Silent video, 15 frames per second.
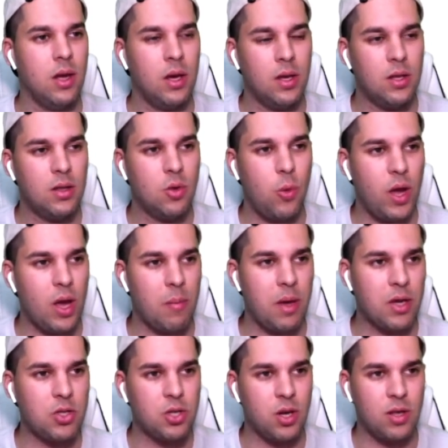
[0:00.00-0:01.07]
the way I'm
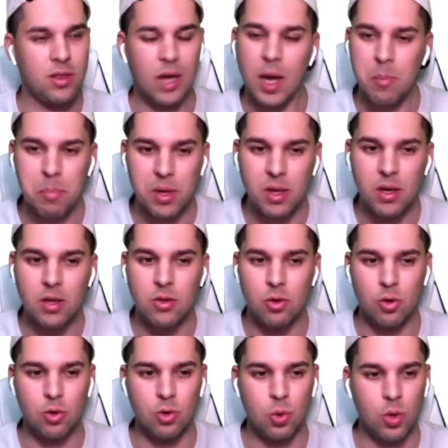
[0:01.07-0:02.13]
actually typing it or
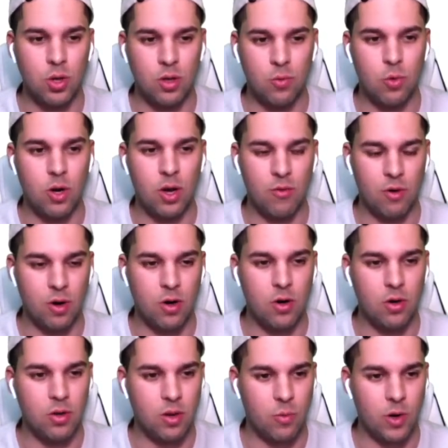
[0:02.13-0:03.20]
doing whatever code
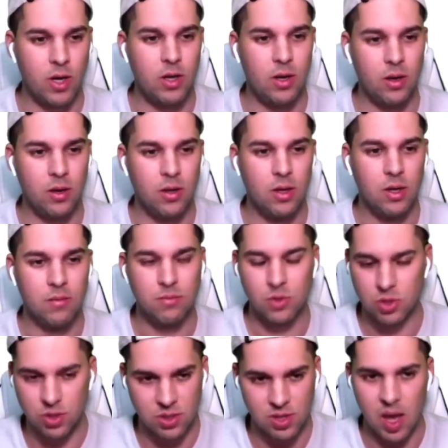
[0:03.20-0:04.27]
I'm writing, it
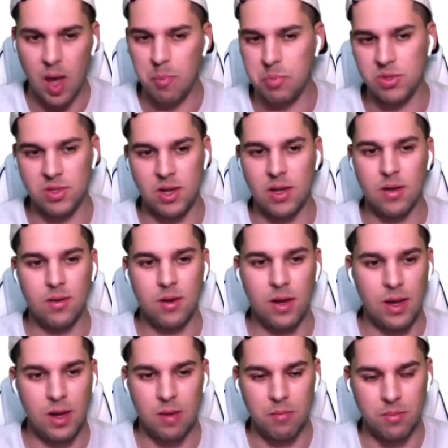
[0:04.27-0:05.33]
just happens like
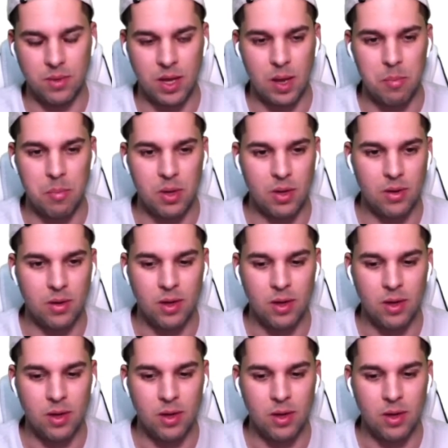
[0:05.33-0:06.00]
I'm typing,